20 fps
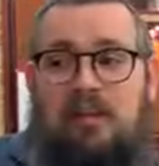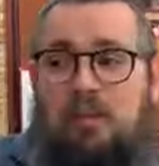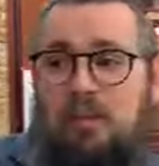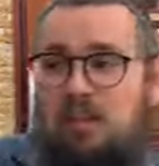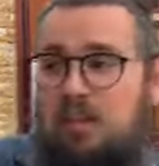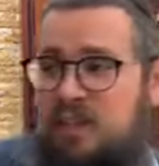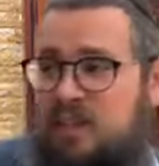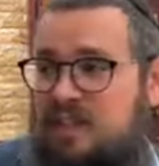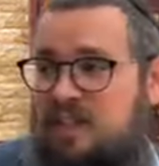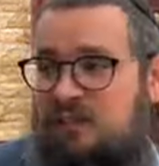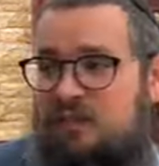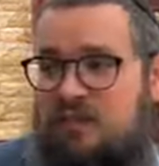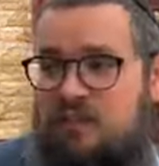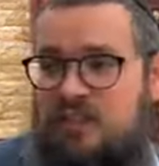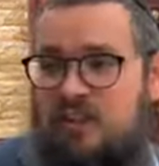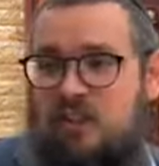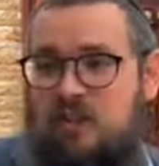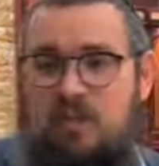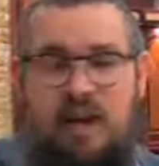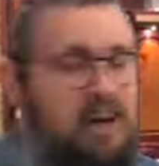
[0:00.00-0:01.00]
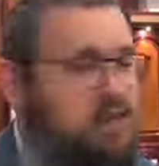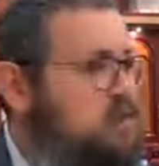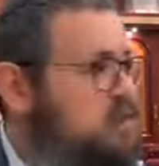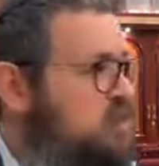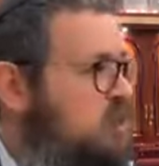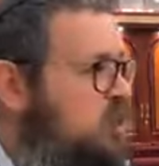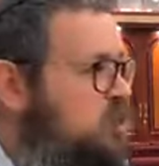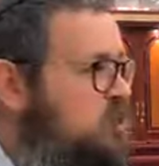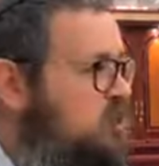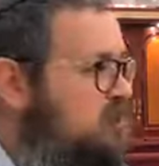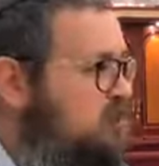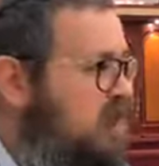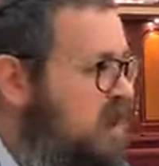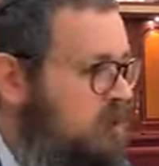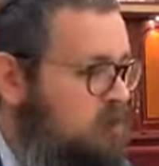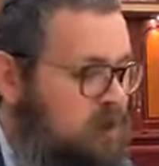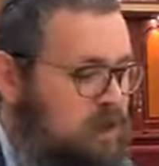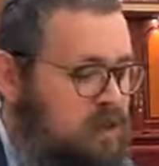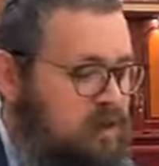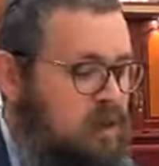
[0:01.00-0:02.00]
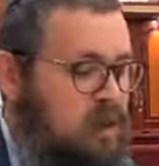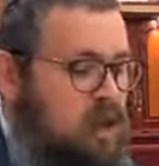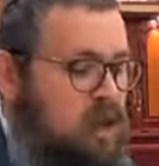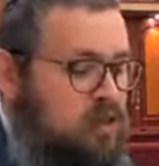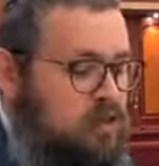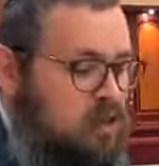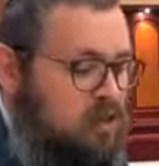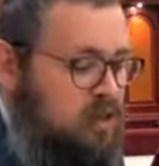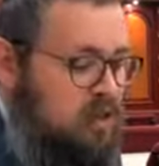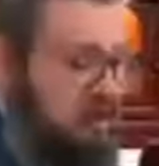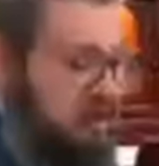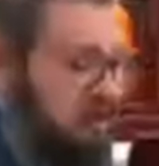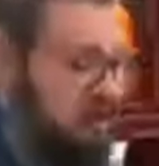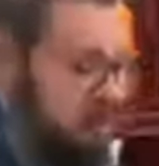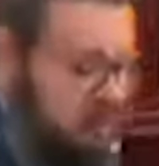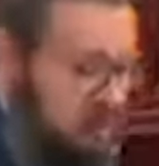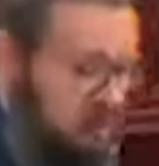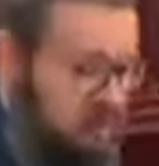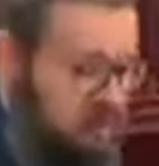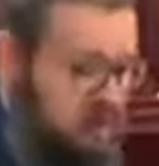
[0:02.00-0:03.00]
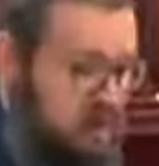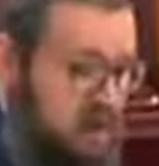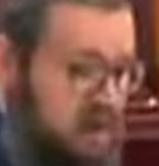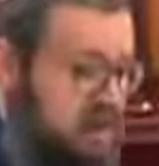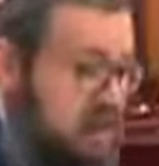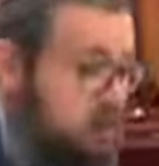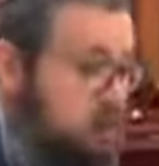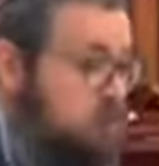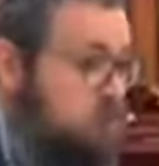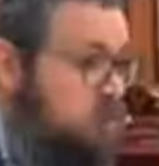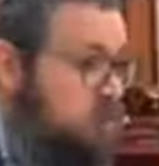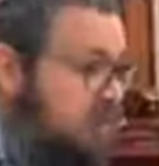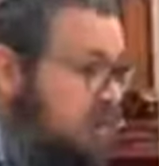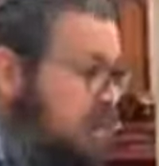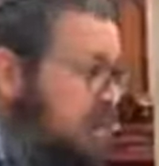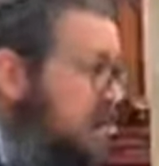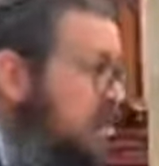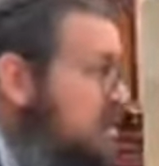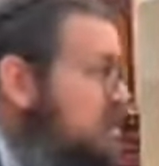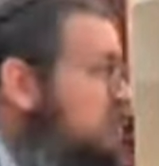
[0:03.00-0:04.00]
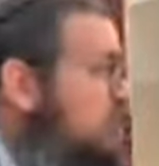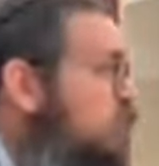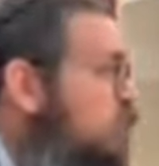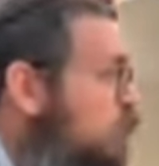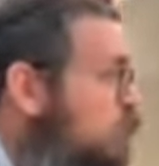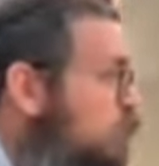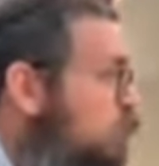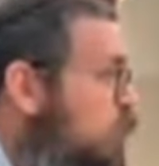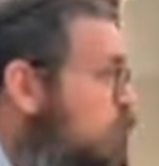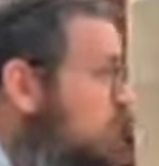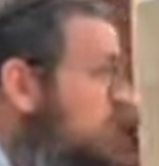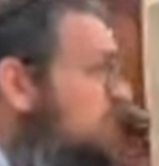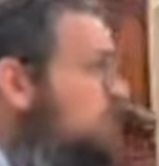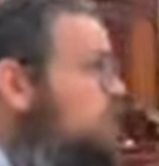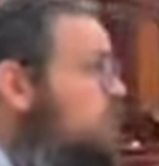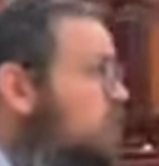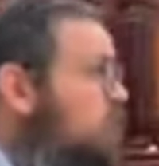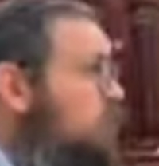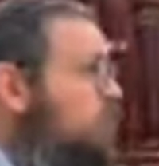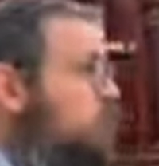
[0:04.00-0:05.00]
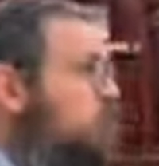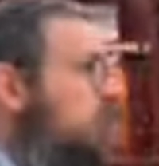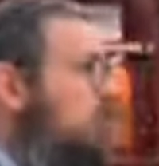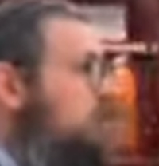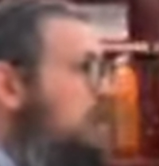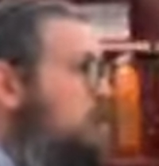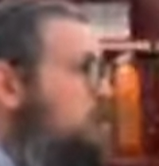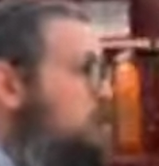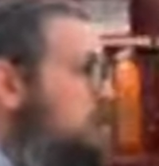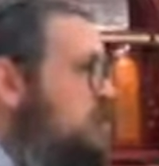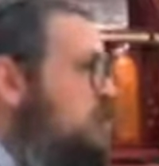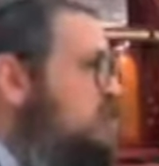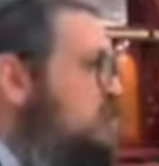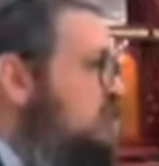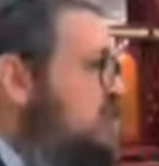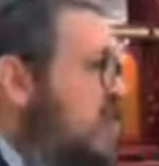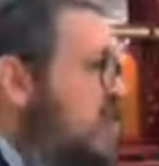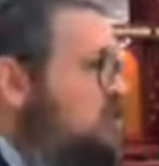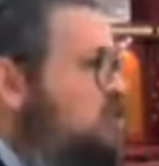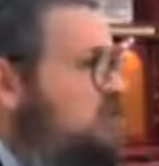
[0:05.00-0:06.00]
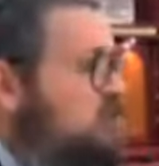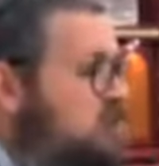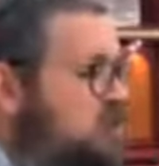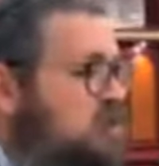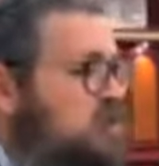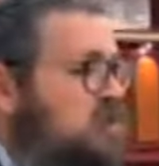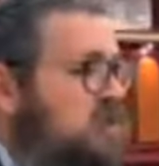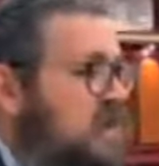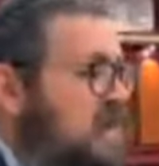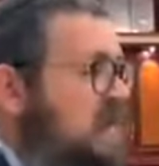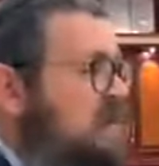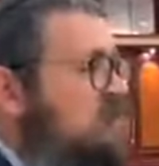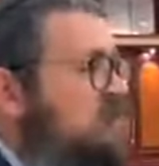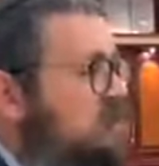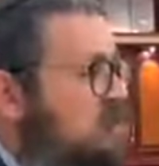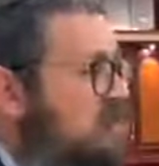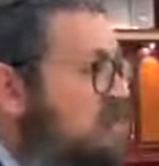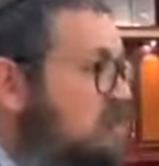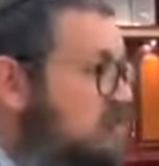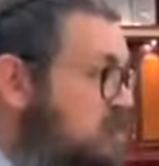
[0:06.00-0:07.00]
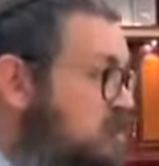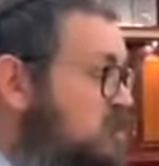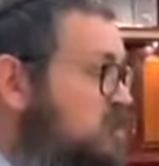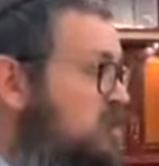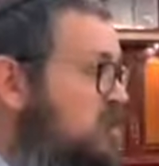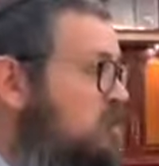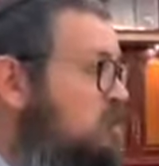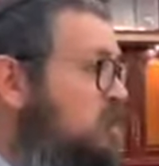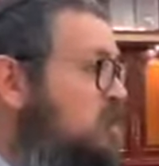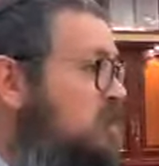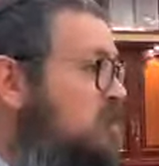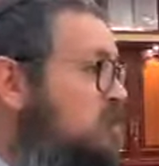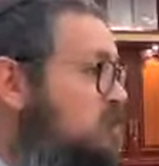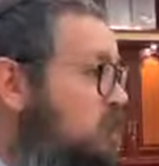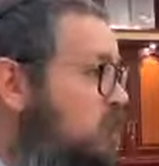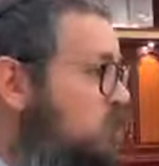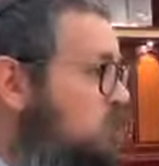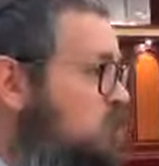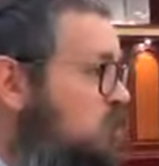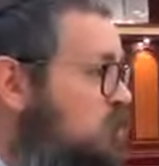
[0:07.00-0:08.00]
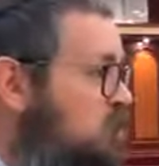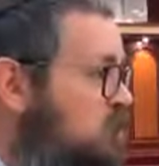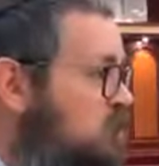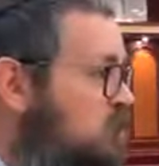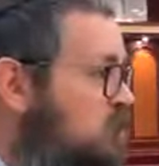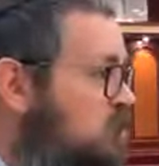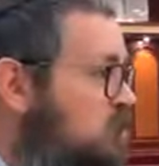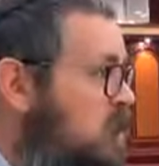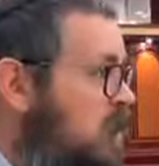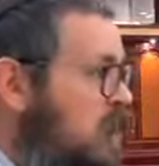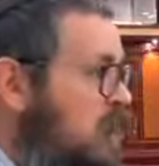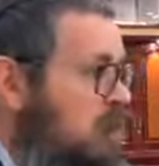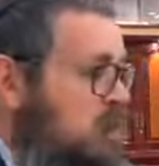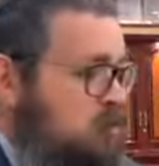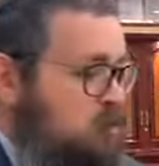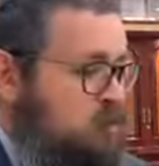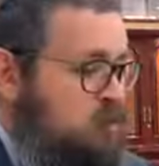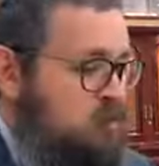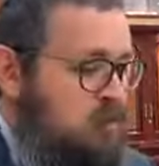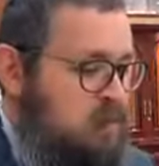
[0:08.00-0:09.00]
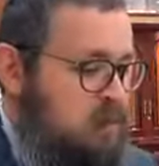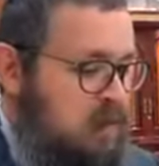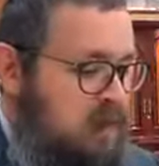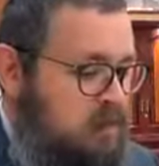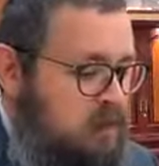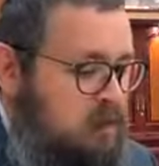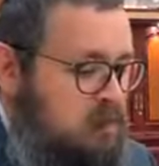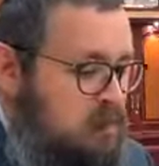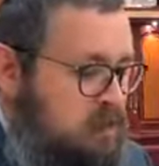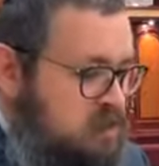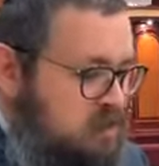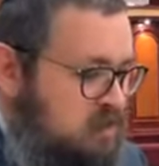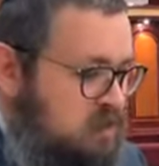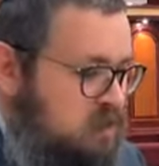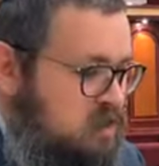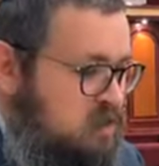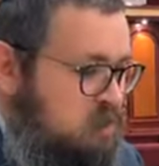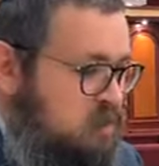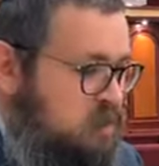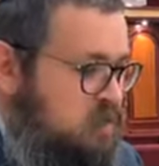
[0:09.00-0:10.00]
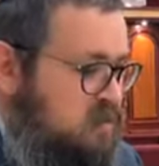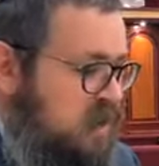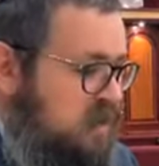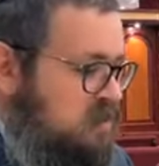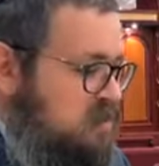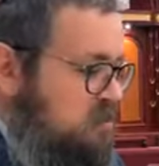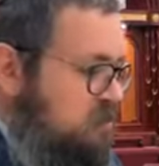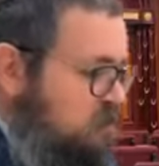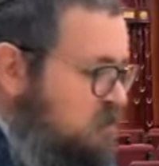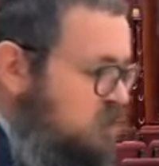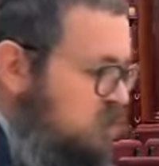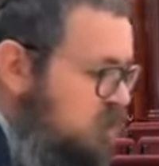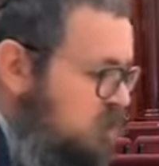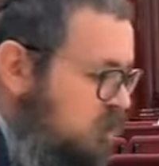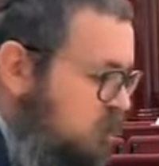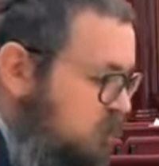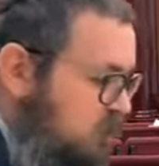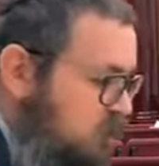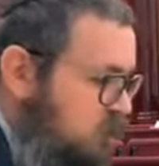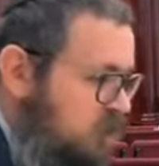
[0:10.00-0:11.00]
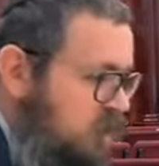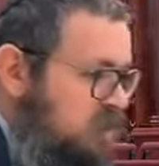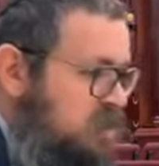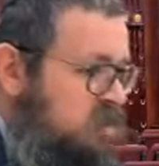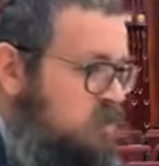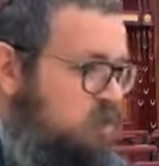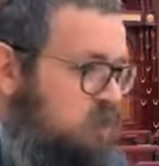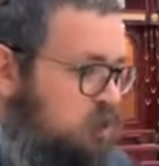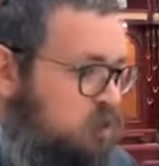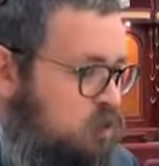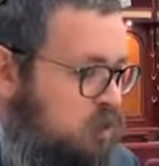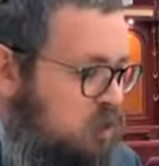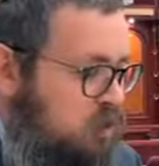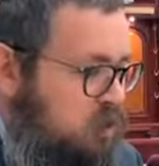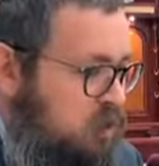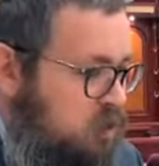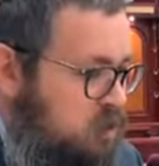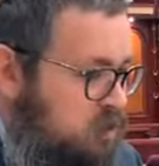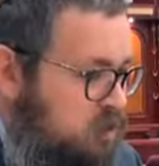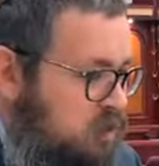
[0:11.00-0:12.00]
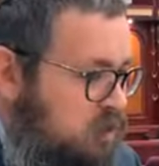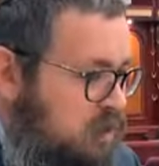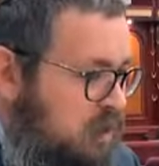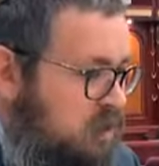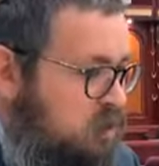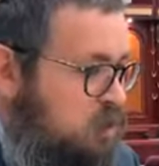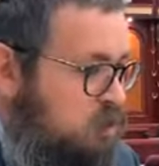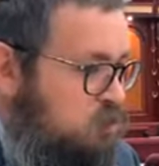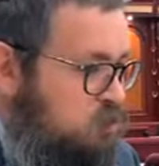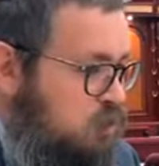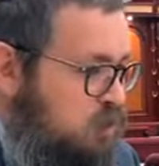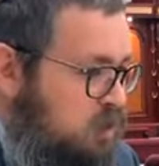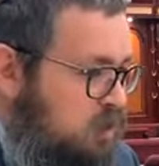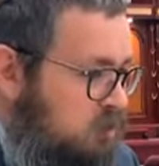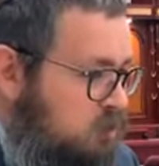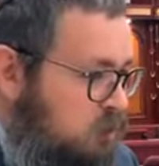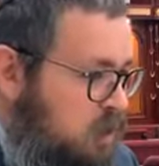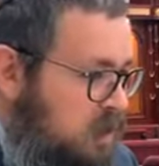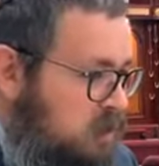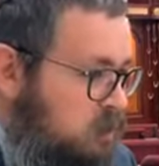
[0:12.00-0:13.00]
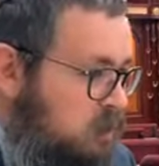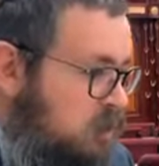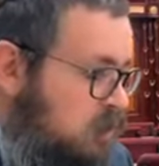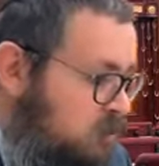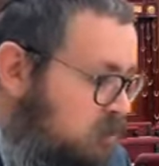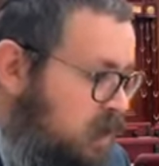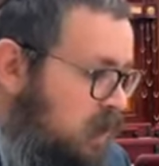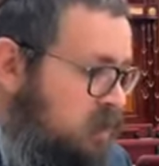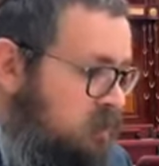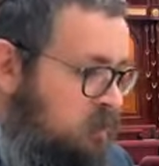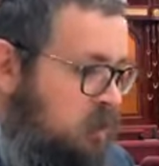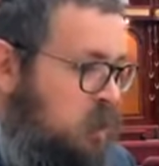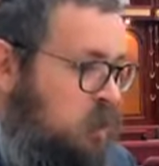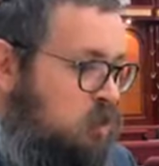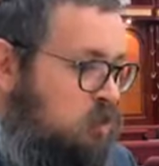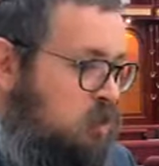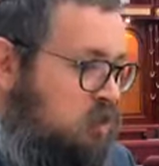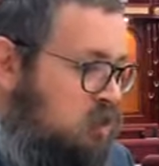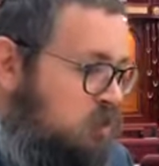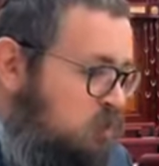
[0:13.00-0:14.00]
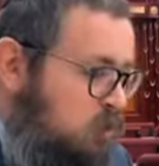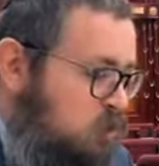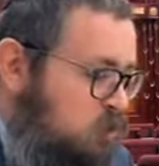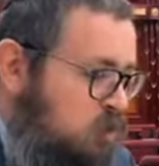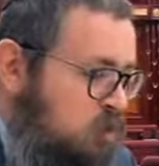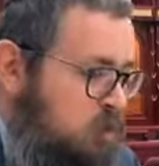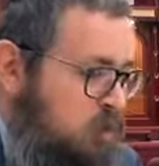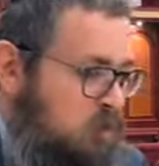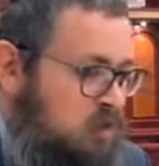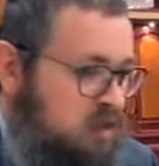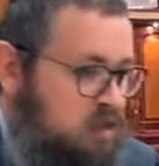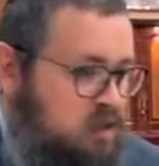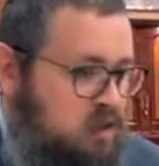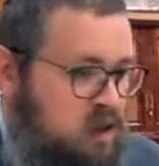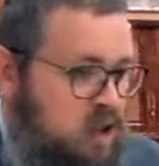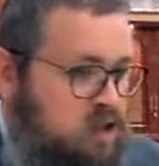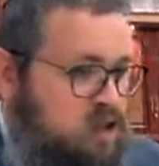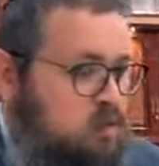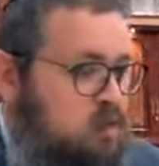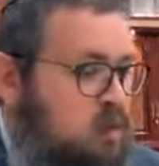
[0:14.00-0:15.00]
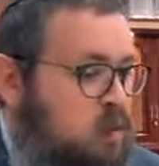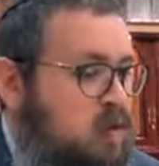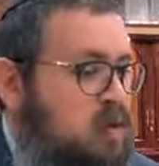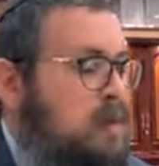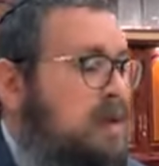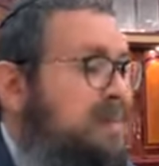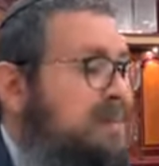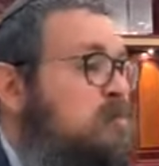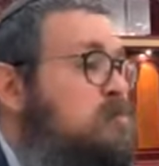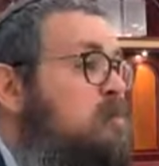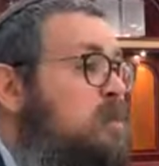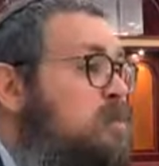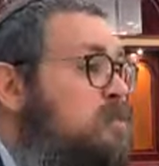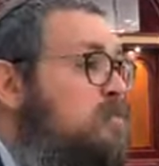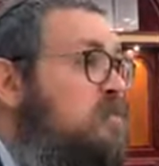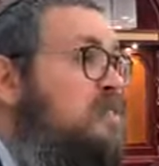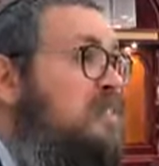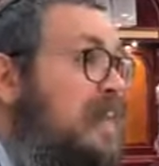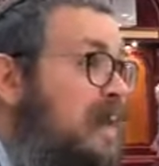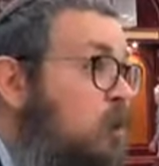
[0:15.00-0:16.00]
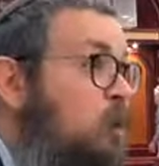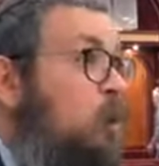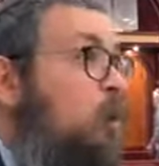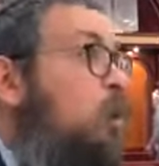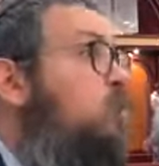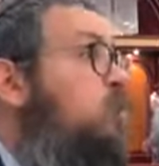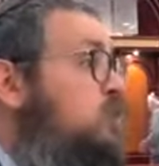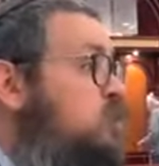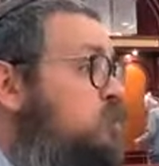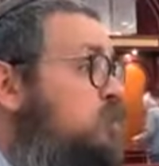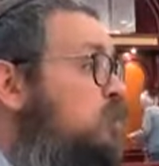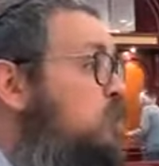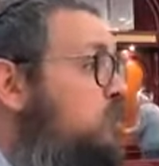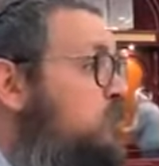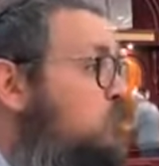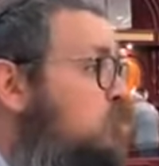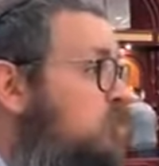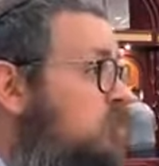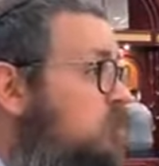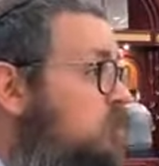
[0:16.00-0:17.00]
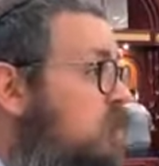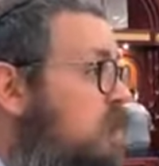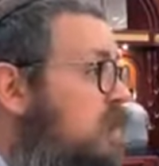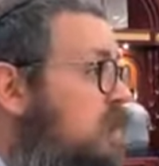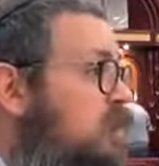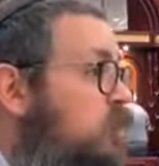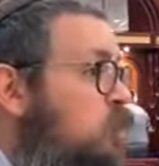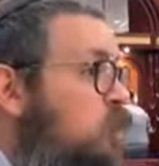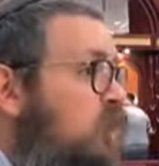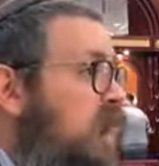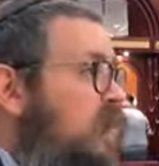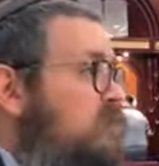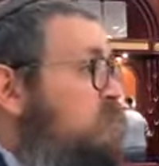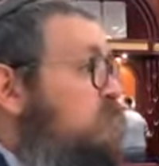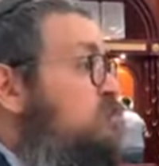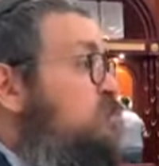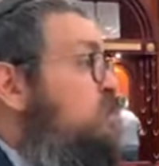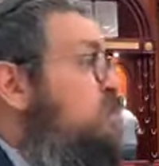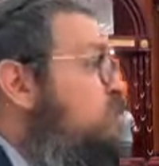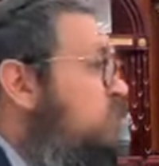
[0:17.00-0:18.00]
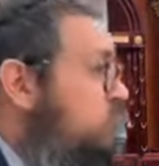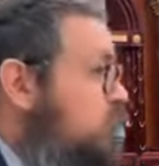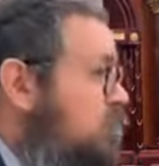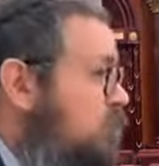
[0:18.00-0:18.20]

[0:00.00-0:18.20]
What's the physical manifestation of that, right? So the Rebbe says that even when we're talking about mitzvahs, every mitzvah, even these seemingly spiritual mitzvahs, in other words, there are mitzvahs, mitzvah has the physical component and the spiritual component that goes with it, right? Fine. So the spiritual component is crushing. But what about the mitzvahs that are only spiritual, don't have a physical